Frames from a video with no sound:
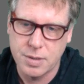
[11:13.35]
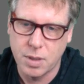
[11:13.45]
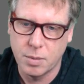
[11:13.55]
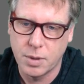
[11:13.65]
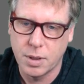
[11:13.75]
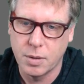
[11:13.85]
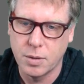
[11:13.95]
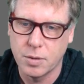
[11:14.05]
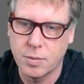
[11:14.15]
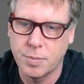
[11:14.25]
so I'm going to
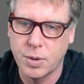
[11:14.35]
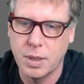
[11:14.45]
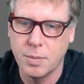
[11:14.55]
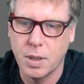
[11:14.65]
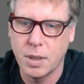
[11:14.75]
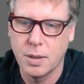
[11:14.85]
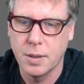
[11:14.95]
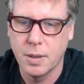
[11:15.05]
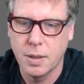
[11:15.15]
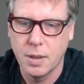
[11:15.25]
just put in my
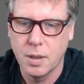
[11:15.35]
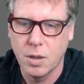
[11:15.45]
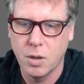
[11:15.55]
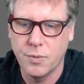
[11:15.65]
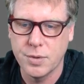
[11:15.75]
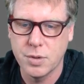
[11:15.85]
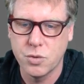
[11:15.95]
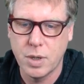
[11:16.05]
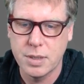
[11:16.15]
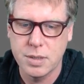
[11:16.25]
office
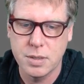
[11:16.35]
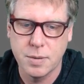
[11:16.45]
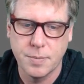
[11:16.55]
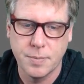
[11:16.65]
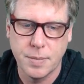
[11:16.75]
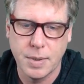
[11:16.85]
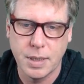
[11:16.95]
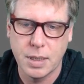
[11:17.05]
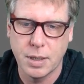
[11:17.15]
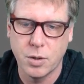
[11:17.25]
address and